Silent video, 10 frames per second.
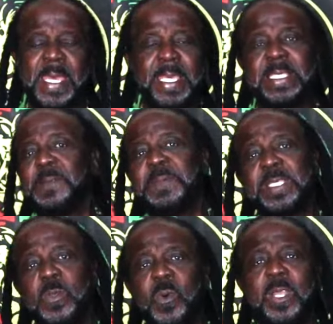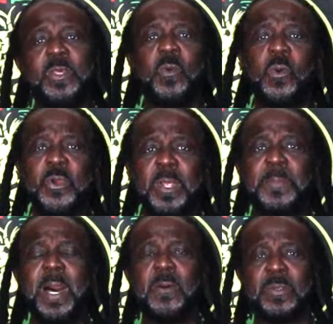he said, "Big, so what are you worried
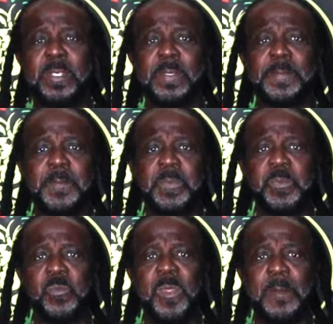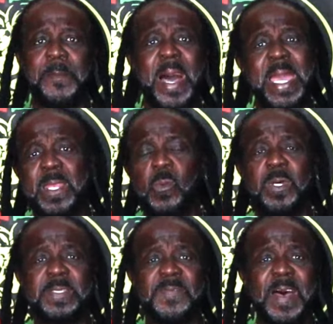about? Mine
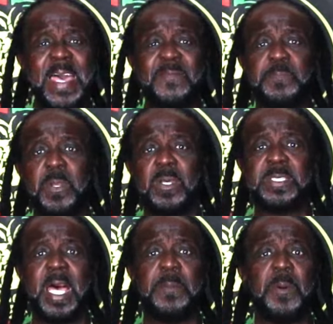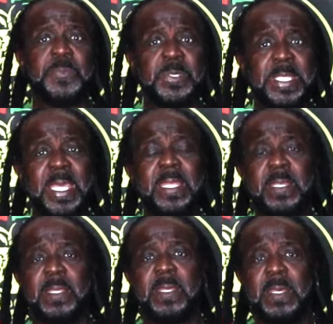was 5 plus, I'm up to
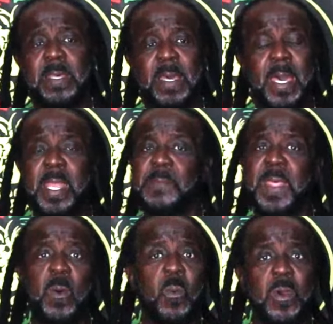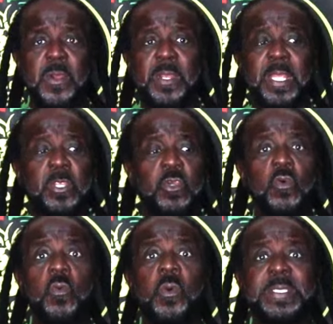10. And I'm not worried. And you
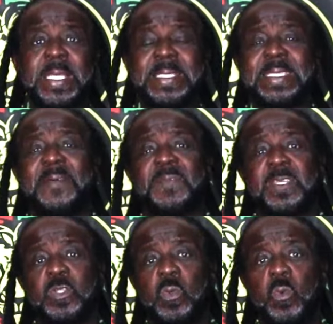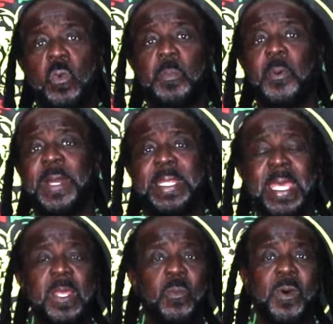was at
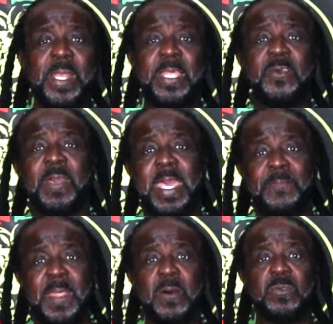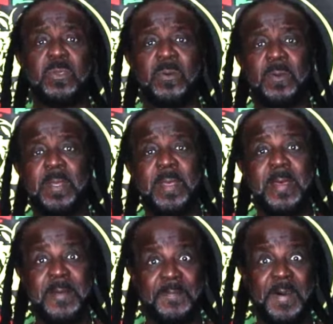72.81 and you came down to
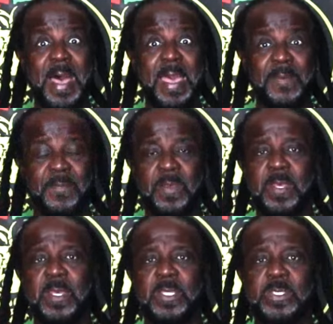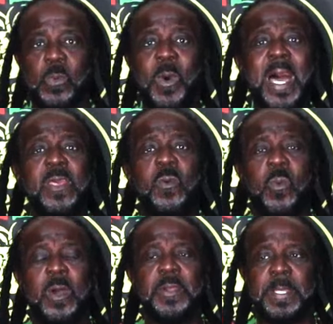5. So why are you
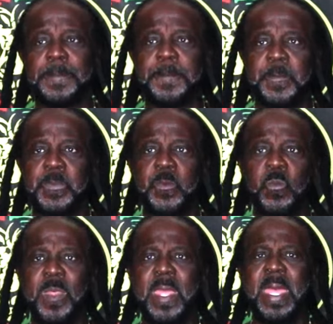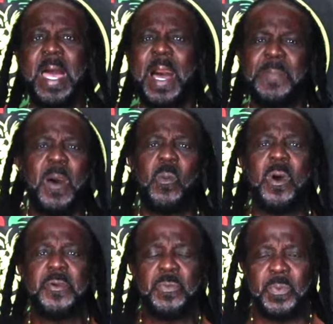worried?" I'm not
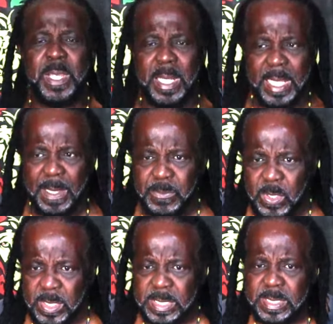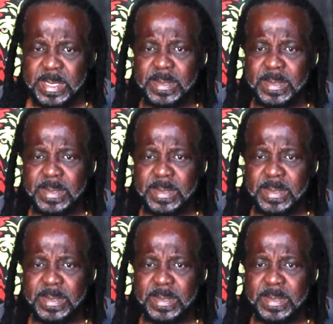worried really. I'm just